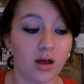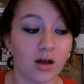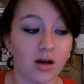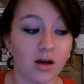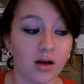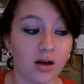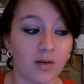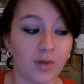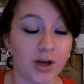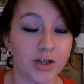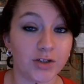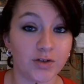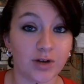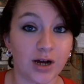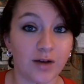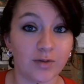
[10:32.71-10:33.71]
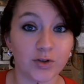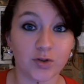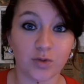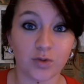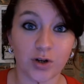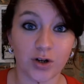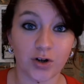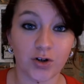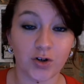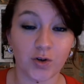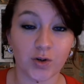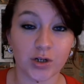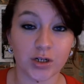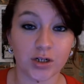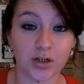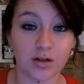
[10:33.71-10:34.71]
I do have a Twitter. You
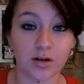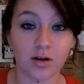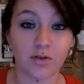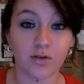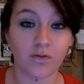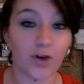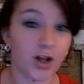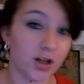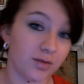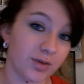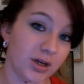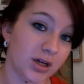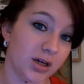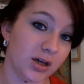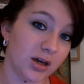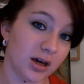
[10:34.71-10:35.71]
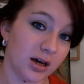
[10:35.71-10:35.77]
can follow me,